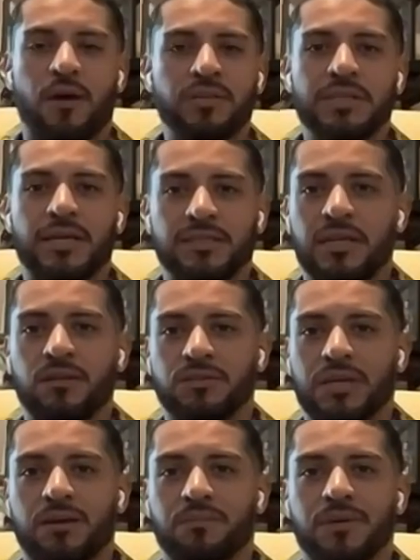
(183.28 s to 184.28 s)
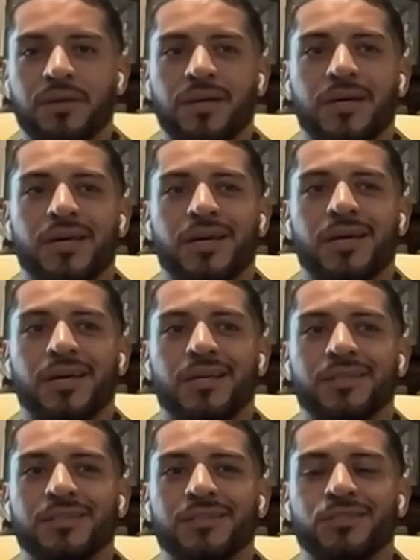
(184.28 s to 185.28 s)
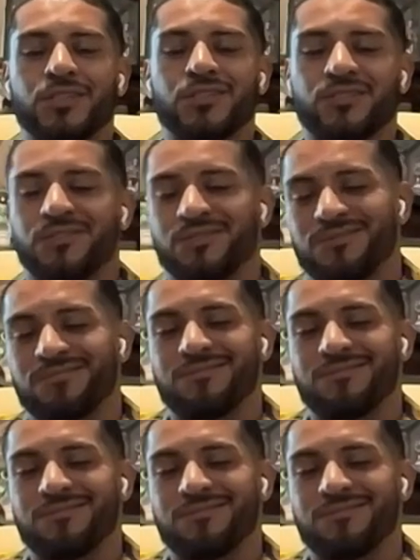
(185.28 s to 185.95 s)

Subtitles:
now is the Latino time. And just